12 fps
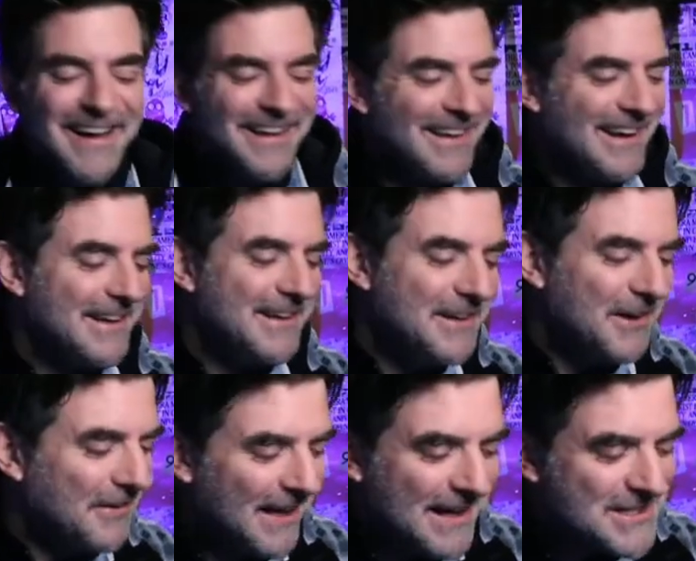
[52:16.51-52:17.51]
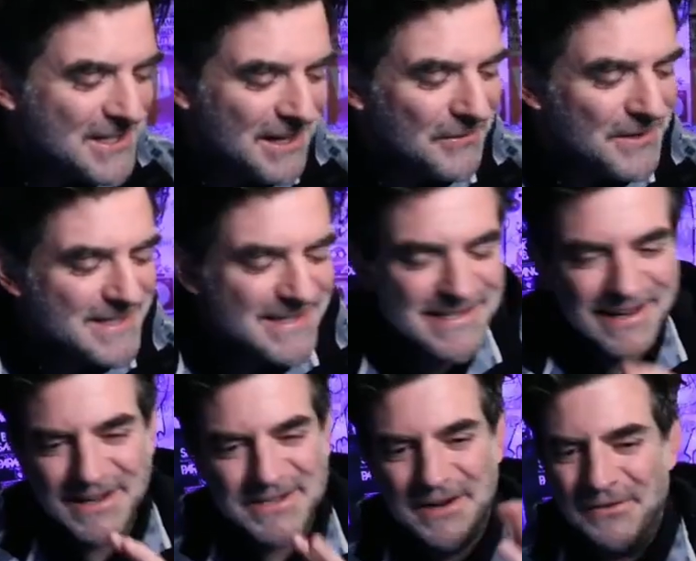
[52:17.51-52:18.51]
Like, you know, that shit was
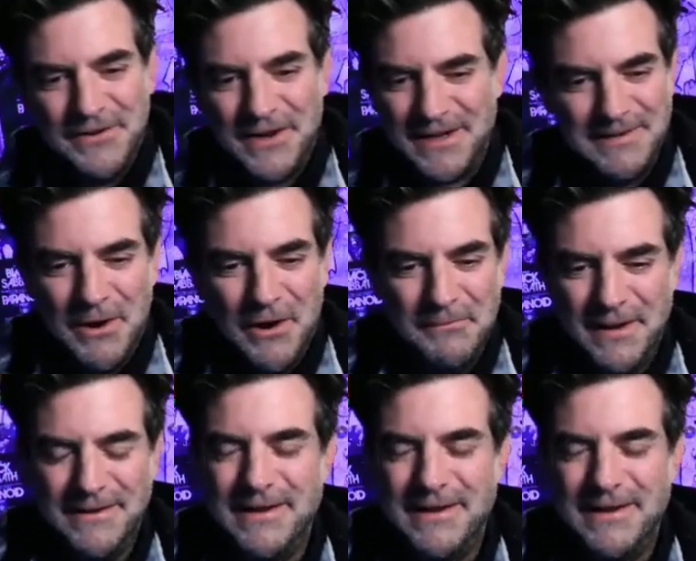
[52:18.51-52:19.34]
such a fucking moment.